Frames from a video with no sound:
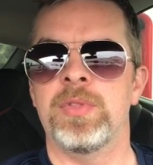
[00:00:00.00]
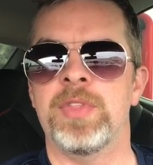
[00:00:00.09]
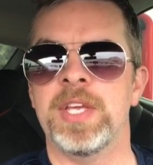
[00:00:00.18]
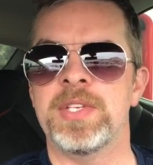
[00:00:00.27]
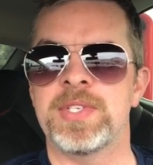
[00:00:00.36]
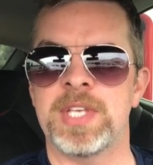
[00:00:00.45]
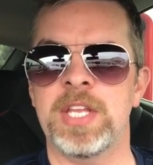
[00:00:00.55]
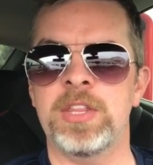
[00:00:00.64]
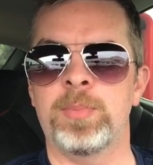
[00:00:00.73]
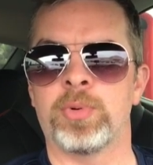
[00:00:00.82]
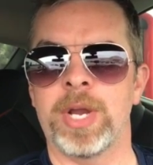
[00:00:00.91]
they
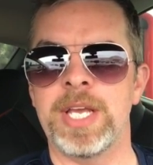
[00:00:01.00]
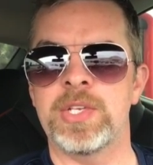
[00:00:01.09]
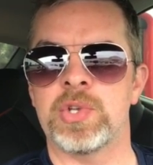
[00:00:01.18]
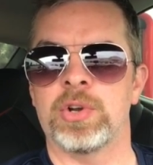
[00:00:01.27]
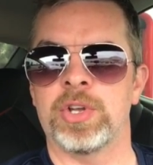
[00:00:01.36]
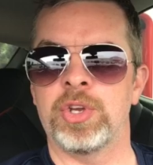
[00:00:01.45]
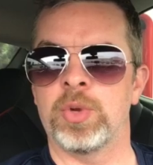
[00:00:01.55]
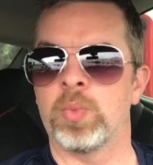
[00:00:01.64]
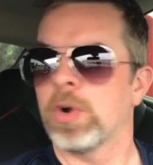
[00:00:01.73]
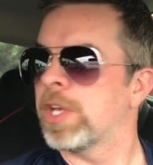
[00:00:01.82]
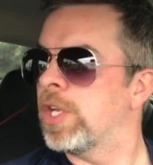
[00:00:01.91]
said the brakes are in good
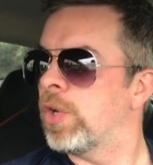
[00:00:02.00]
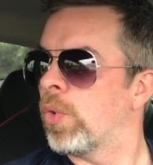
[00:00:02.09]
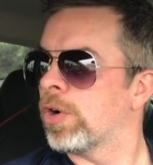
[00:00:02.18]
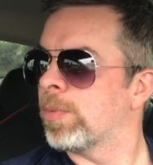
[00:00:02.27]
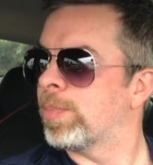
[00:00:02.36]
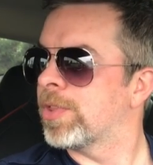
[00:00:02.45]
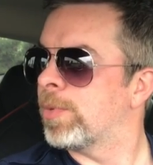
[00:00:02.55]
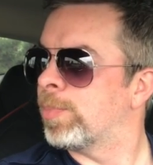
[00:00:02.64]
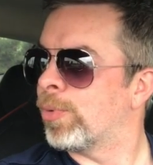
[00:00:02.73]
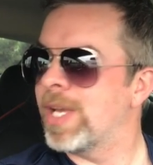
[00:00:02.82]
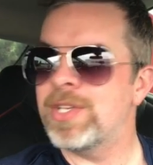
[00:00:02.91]
working order, but the
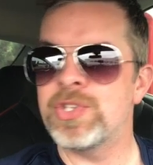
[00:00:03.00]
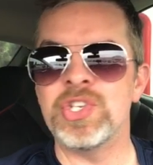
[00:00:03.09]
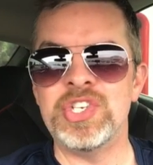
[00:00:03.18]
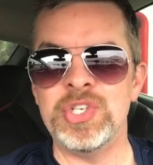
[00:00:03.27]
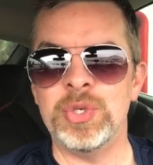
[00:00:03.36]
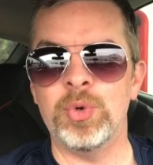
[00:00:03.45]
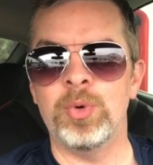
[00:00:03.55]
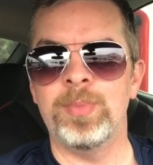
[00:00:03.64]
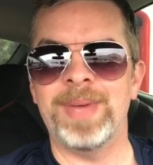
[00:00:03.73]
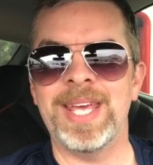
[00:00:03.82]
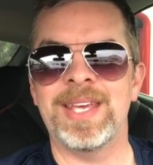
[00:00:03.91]
brakes do
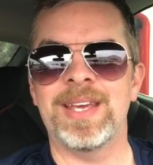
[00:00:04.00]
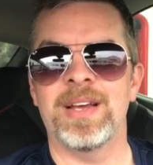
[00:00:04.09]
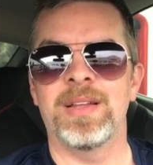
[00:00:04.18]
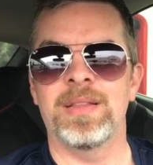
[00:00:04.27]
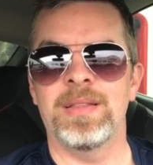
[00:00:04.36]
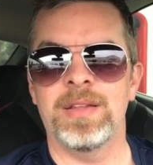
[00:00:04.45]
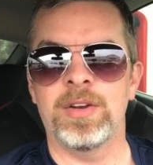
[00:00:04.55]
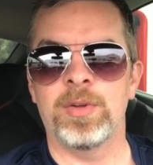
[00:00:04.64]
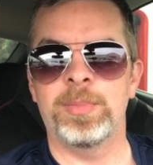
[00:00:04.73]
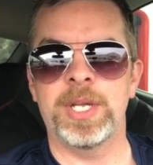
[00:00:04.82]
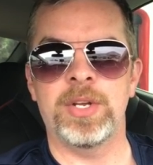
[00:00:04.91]
make a
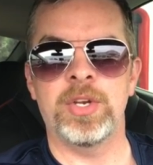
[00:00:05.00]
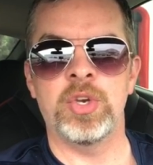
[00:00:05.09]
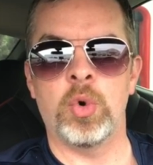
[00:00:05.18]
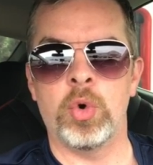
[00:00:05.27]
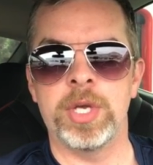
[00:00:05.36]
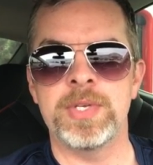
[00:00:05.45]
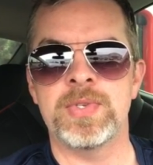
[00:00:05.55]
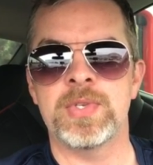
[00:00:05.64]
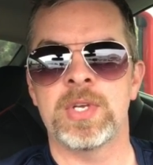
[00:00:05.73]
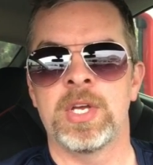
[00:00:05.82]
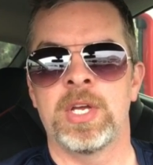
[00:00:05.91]
little bit of
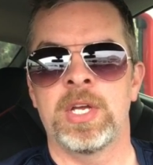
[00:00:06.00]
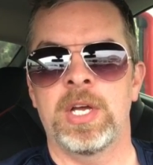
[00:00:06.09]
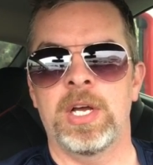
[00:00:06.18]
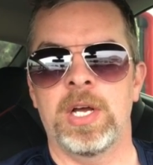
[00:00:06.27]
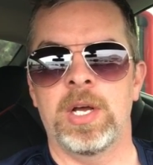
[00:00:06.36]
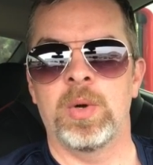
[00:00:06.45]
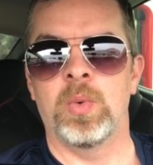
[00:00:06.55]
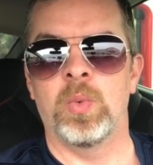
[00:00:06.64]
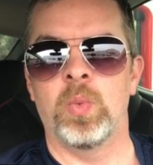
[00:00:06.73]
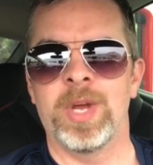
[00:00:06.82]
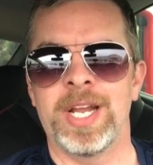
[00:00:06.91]
noise uh,
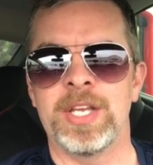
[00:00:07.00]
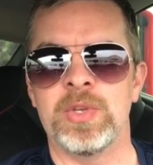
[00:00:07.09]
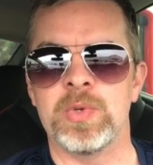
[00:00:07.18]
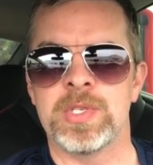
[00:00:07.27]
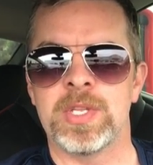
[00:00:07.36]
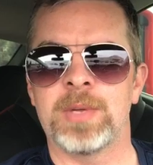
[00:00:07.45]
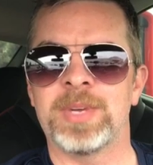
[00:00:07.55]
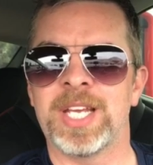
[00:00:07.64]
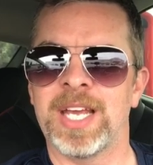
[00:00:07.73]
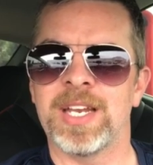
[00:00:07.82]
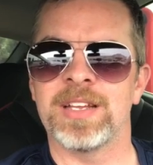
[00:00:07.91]
when I use them. It
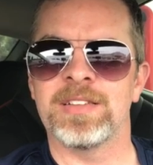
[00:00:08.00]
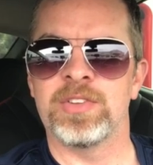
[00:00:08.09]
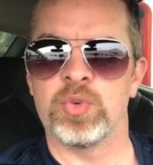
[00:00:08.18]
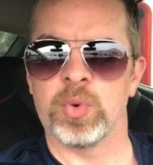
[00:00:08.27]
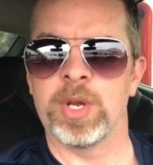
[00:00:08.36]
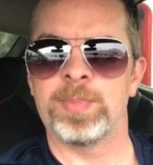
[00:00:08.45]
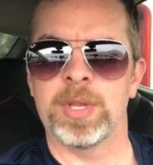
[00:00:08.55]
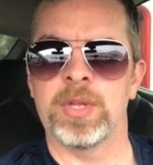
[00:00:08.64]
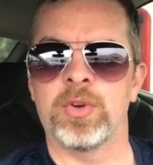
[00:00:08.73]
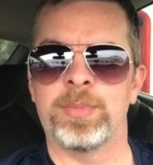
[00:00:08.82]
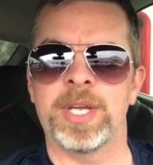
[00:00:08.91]
kind of grip a
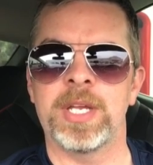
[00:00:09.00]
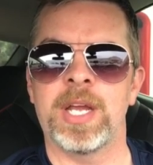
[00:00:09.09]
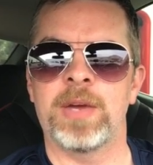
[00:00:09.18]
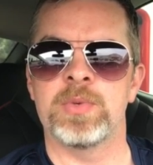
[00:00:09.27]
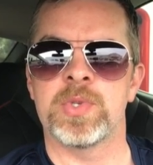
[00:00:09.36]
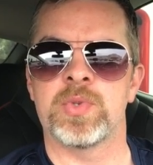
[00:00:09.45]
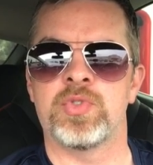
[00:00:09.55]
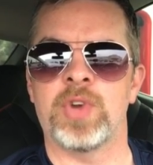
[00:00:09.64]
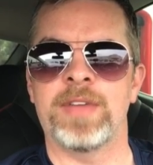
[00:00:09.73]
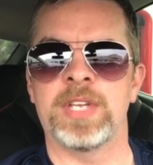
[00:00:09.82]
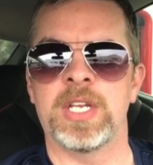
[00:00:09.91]
little bit. I was
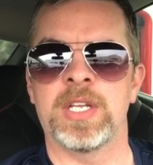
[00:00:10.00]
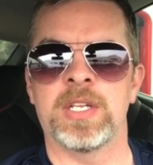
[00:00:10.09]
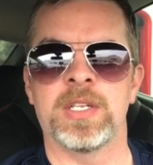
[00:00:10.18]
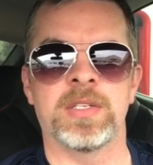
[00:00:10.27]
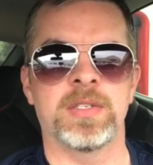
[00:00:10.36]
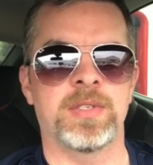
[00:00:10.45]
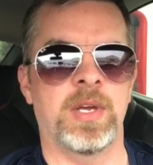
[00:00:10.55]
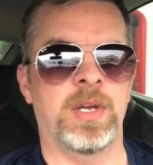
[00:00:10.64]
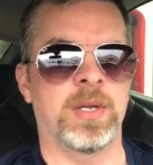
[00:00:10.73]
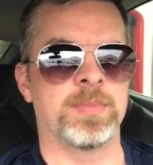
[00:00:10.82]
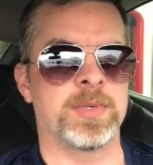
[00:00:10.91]
driving in
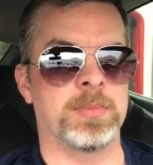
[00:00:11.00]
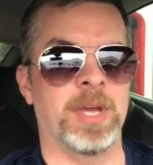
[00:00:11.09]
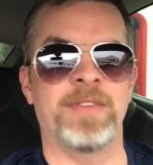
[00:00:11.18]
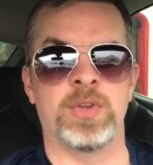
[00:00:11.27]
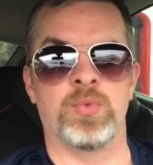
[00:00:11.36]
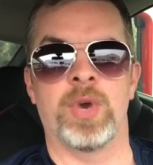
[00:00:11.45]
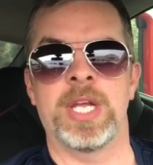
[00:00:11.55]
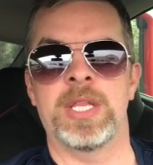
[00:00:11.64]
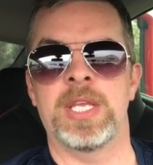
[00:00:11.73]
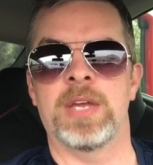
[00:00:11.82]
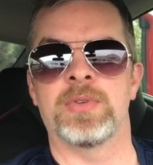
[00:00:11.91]
um, some heavy
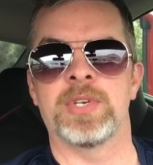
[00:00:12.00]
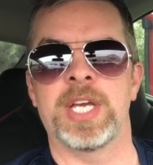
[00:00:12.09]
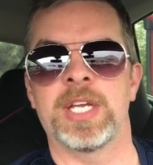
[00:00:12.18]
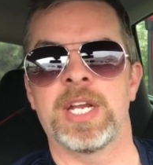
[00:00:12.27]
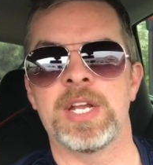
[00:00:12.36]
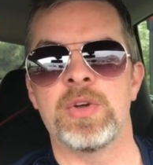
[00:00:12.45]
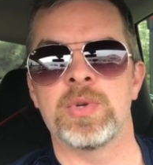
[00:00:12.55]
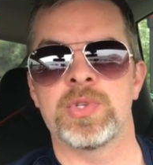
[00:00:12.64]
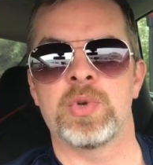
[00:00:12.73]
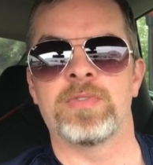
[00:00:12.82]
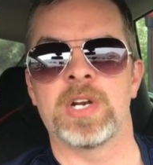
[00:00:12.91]
rain the other day, and I
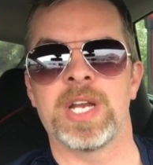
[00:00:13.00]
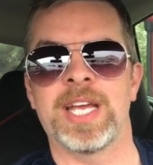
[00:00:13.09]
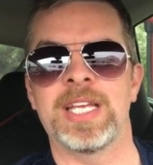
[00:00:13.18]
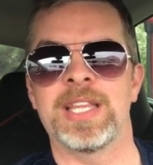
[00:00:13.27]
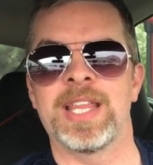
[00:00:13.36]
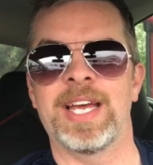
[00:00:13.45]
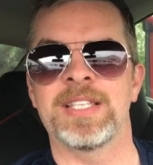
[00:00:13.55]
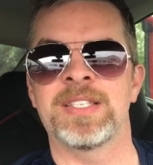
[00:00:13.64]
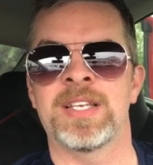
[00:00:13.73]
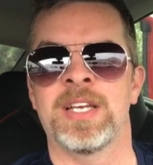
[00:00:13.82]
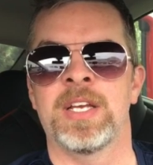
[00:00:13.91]
noticed overnight
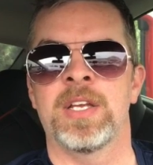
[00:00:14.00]
that